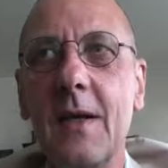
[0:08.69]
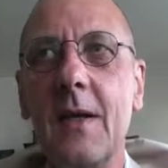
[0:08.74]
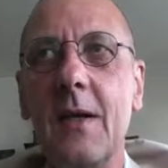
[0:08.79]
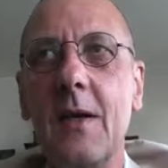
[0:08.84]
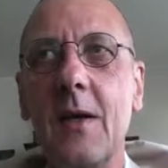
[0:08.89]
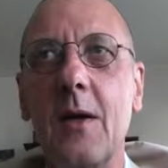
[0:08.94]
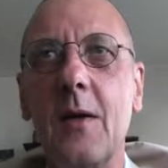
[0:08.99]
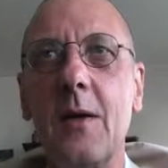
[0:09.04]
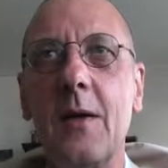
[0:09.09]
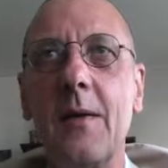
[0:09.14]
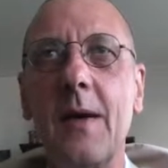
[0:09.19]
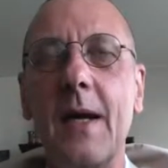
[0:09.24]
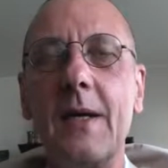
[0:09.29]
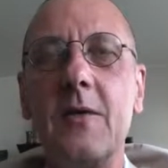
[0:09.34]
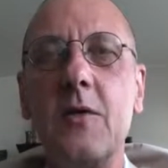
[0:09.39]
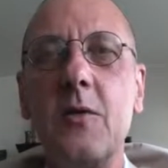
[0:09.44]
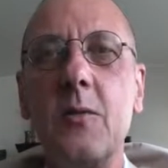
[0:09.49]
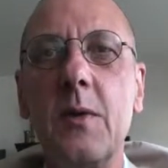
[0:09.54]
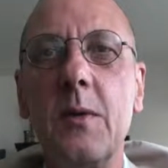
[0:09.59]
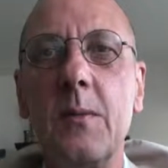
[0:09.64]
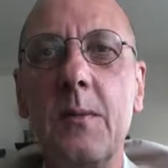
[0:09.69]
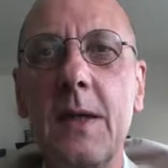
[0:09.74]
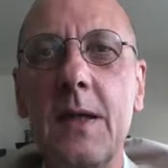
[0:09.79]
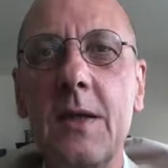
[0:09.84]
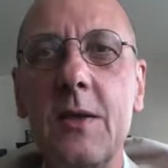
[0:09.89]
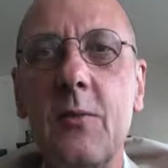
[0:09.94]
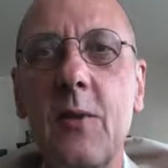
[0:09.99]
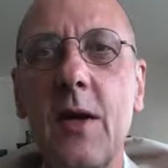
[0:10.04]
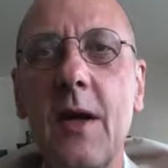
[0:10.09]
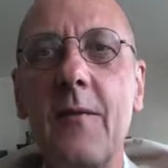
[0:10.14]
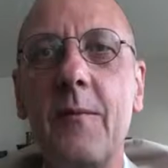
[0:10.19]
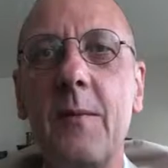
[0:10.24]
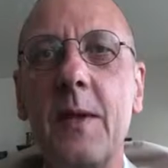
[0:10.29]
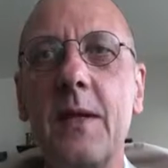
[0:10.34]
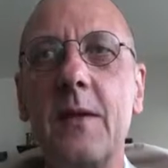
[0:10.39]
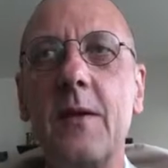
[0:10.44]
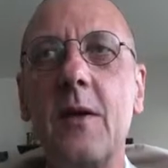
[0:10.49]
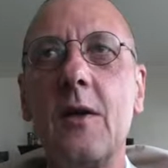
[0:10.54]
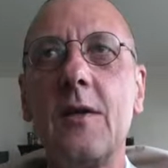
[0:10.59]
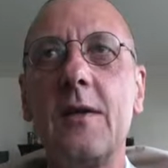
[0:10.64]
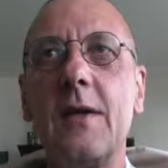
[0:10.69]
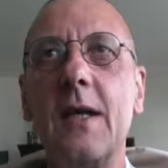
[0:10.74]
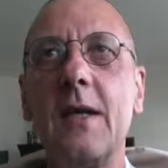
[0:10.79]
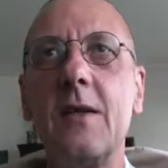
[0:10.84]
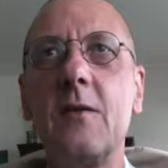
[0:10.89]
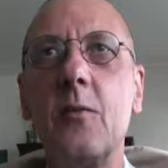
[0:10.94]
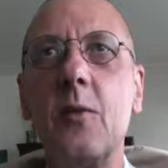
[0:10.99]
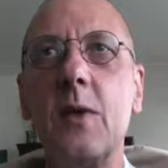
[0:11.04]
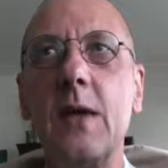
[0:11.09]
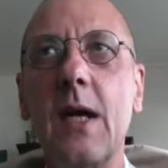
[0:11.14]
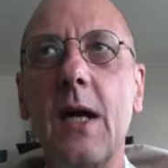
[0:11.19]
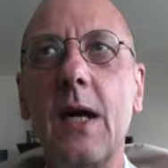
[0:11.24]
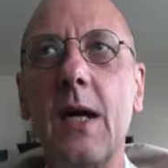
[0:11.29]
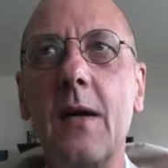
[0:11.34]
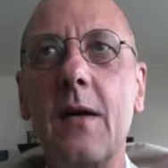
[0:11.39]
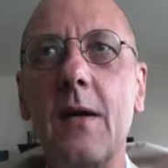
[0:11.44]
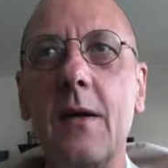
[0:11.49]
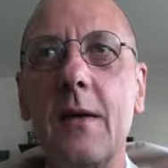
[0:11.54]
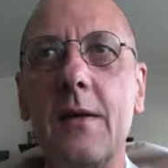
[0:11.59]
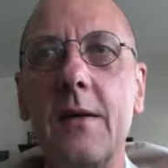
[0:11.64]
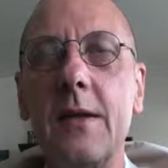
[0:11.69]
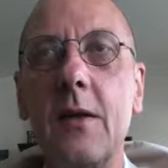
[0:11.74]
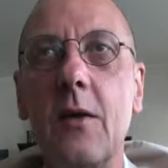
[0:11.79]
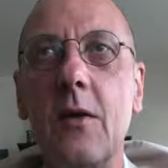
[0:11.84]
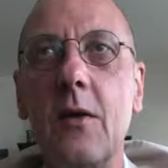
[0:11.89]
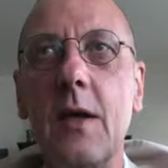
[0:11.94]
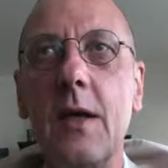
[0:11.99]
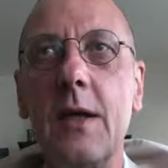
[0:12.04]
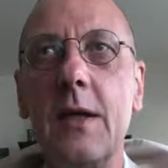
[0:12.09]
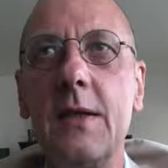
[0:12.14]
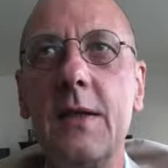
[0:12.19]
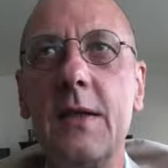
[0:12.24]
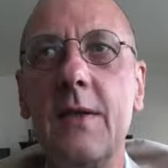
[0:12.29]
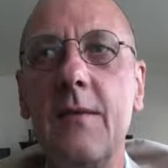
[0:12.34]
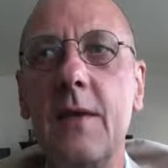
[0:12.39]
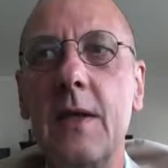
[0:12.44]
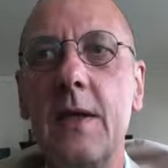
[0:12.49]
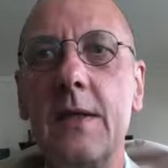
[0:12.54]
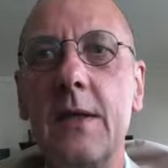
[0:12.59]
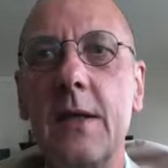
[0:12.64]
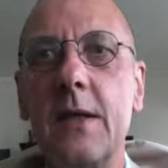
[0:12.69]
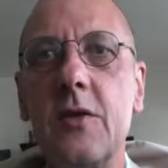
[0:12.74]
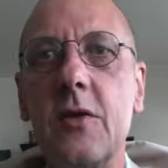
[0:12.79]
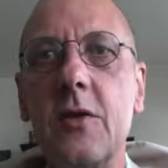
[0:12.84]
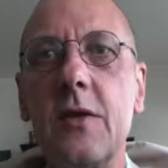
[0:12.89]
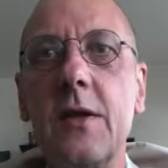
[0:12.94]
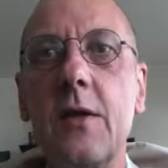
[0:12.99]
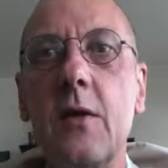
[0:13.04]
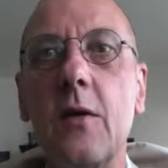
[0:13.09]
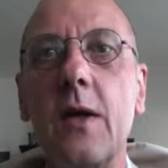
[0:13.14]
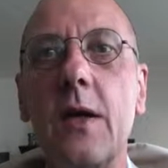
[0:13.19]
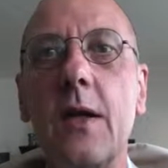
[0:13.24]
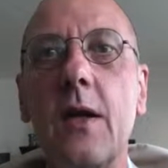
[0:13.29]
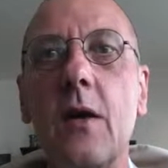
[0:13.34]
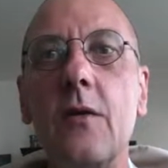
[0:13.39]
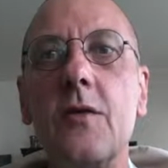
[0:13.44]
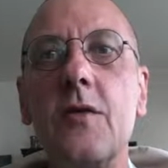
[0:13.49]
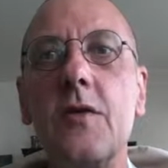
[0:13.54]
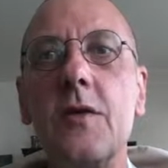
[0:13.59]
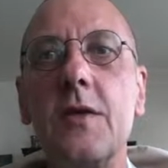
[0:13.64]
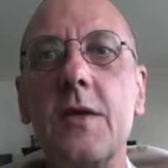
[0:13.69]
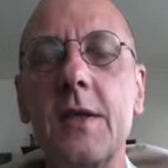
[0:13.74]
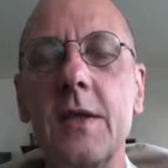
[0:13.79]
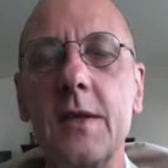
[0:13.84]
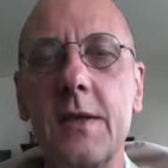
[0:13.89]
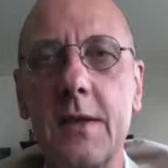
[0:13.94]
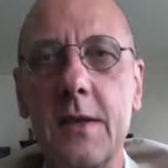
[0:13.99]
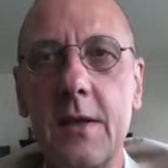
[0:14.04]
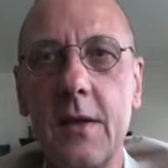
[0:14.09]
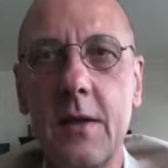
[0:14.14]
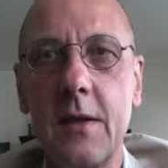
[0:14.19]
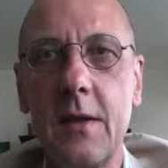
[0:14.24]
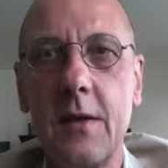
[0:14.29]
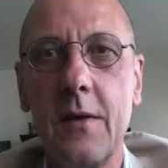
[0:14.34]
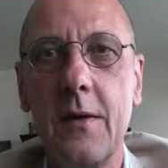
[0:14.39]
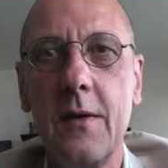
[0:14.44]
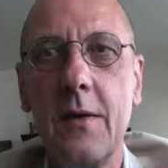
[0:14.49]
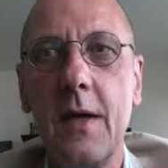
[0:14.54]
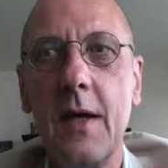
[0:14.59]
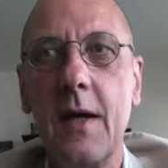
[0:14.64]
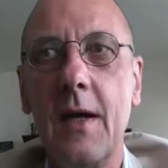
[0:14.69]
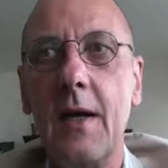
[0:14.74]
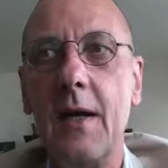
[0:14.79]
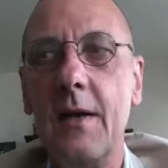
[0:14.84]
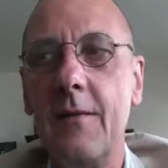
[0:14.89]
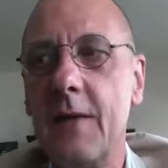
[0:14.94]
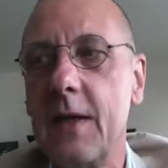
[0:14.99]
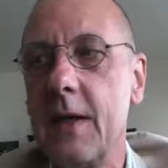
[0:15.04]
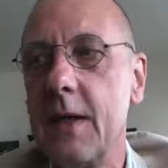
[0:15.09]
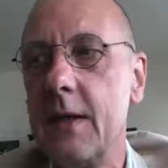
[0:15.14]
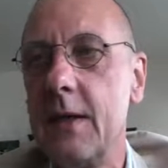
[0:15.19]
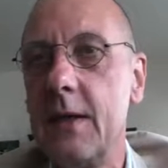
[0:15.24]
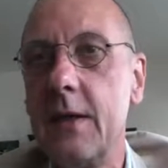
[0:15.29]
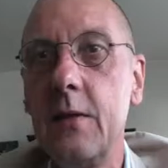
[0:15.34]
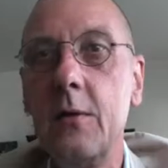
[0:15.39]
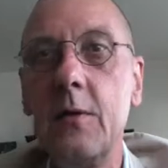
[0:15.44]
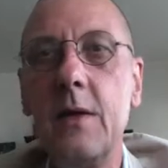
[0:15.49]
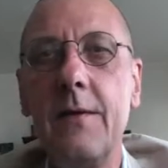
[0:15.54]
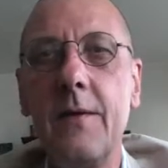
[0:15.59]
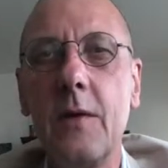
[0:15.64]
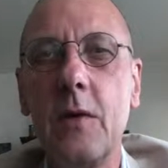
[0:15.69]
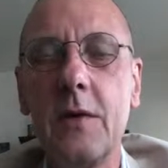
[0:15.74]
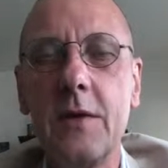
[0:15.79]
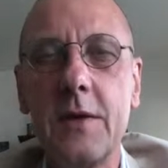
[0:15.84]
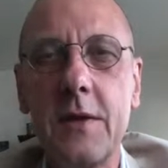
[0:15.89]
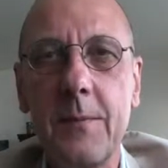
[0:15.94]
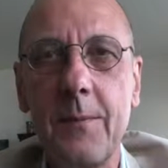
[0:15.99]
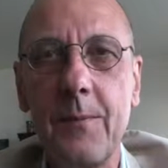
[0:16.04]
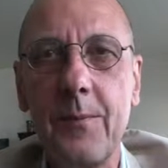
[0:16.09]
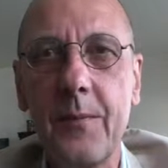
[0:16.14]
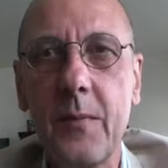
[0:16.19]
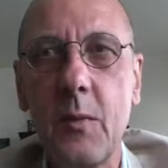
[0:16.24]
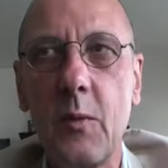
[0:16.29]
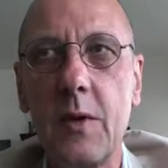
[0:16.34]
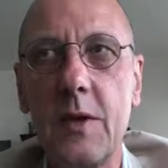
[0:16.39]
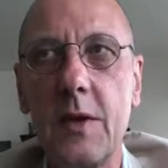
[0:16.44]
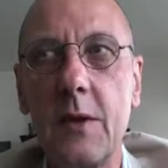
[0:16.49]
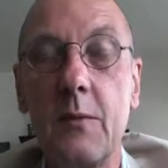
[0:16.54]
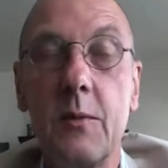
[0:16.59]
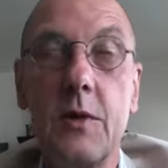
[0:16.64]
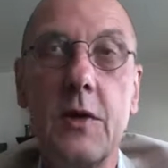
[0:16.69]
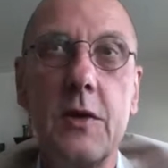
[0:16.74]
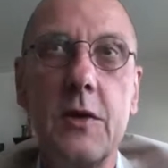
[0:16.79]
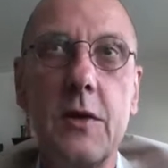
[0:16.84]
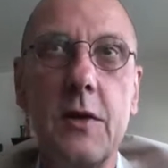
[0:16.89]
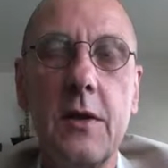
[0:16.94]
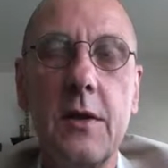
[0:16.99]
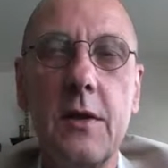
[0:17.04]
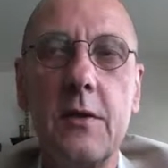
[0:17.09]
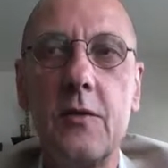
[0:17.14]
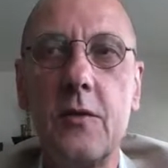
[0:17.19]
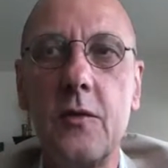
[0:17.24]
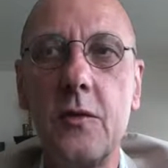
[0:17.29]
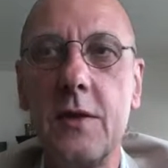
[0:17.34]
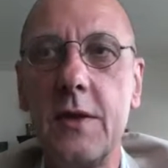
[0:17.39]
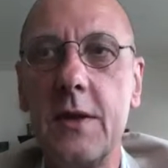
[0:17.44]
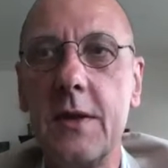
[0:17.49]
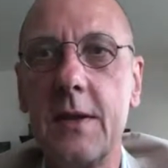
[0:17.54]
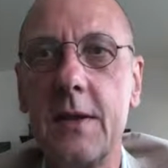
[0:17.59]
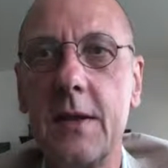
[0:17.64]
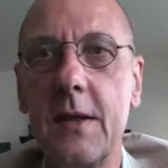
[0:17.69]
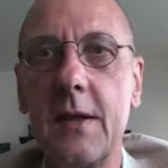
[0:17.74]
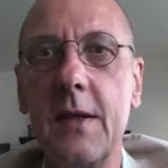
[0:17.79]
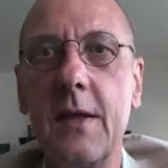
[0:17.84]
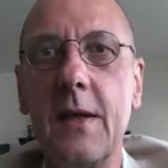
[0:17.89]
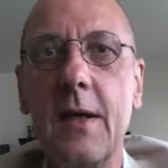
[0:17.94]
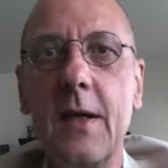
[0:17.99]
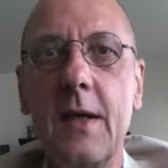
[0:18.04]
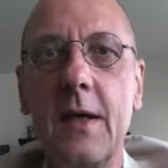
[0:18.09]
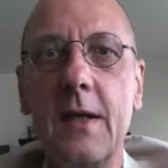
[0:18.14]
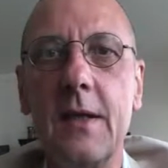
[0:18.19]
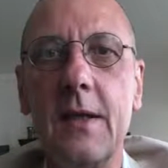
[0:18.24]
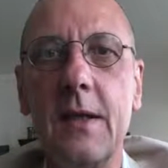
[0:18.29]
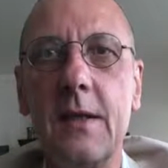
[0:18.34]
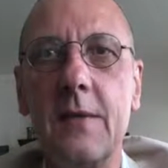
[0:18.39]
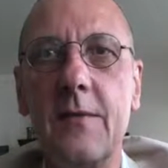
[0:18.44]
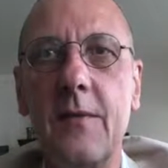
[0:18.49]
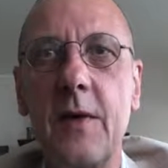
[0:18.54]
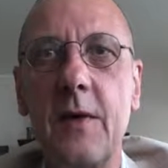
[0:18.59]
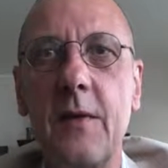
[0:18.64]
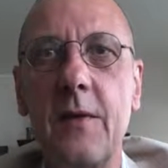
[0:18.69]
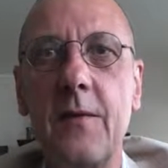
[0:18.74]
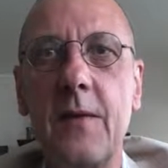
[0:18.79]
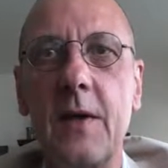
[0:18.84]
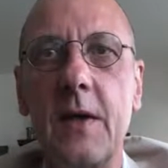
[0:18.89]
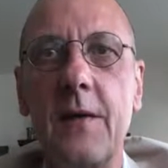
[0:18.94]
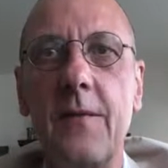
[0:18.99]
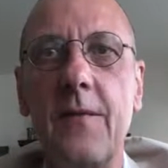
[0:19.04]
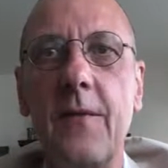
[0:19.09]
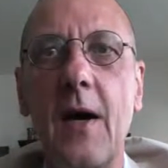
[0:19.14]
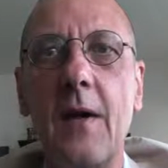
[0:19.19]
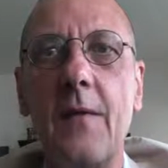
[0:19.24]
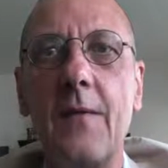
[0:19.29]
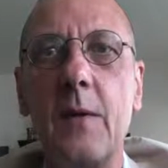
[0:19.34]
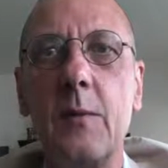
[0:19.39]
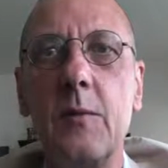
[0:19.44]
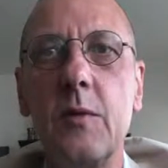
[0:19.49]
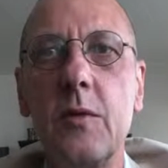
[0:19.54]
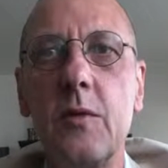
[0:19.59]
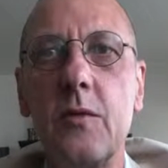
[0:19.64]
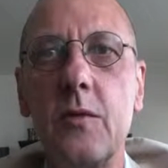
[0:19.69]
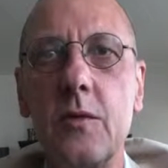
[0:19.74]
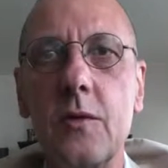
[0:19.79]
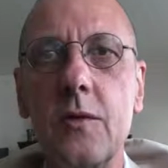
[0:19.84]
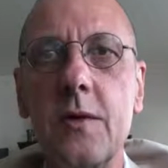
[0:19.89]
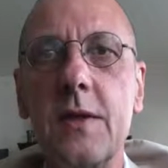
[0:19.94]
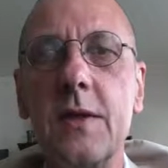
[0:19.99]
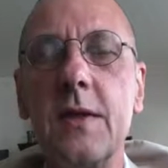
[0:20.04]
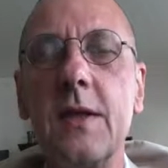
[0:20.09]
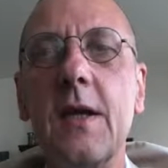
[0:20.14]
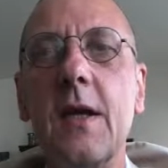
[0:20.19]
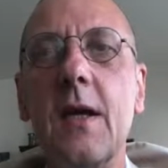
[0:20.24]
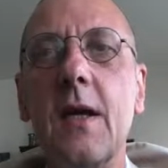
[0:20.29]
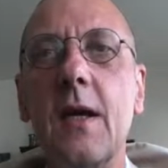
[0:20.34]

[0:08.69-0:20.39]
As human beings, we have been taught that we are the only civilization, the only consciousness living in the universe, which in truth is very, very far from the truth.